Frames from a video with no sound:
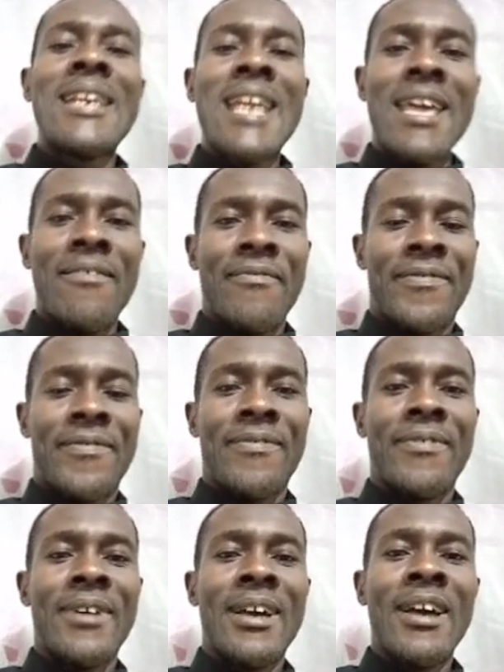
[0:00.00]
It
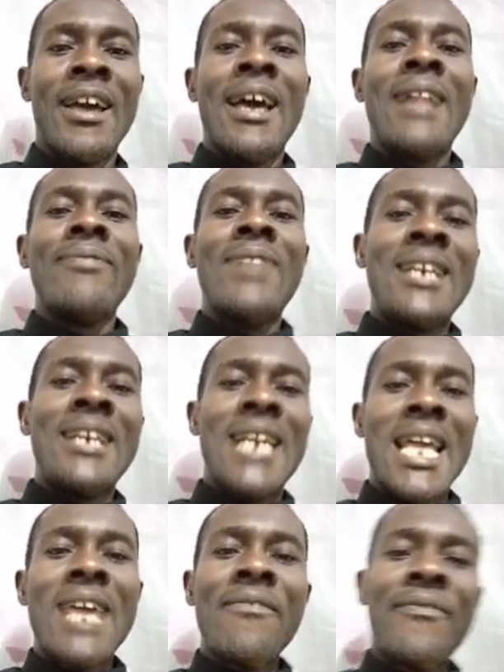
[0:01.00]
resembles the adult
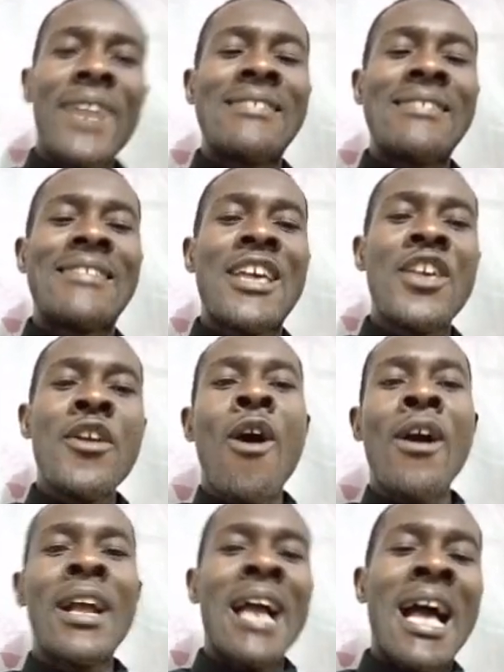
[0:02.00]
in every
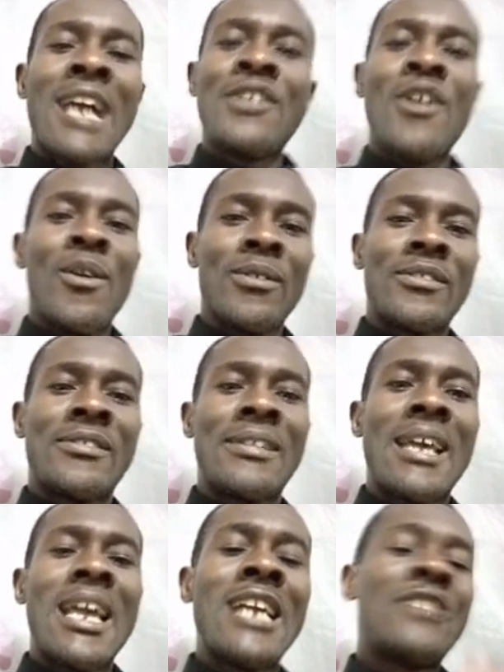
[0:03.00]
way except
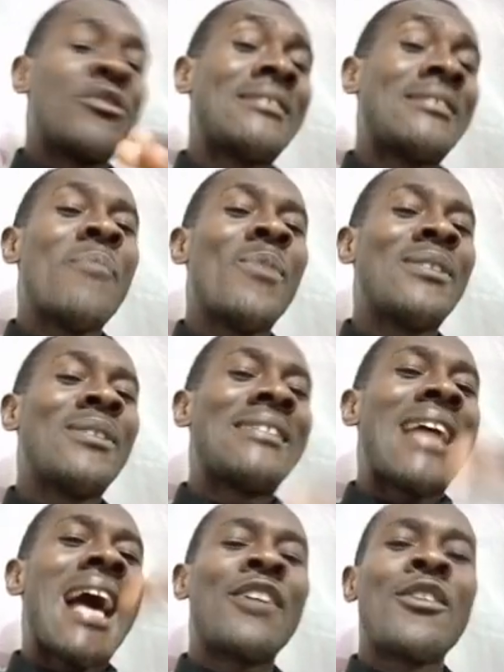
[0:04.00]
that it is
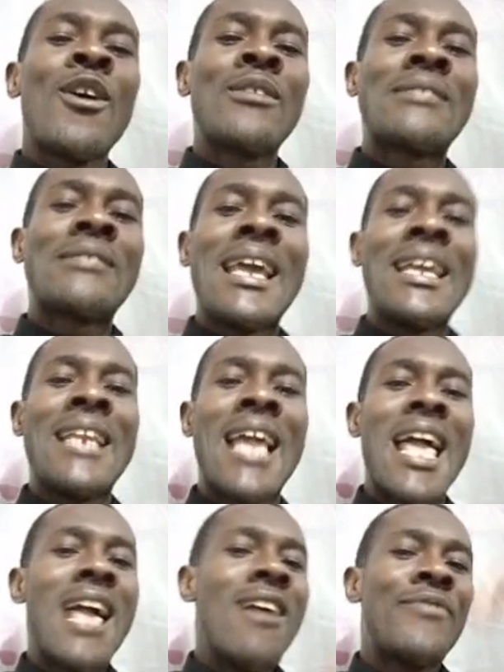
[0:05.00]
sexually
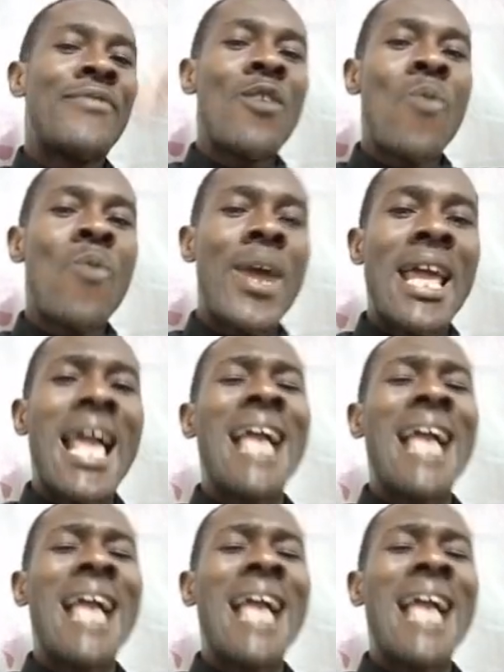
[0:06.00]
immature,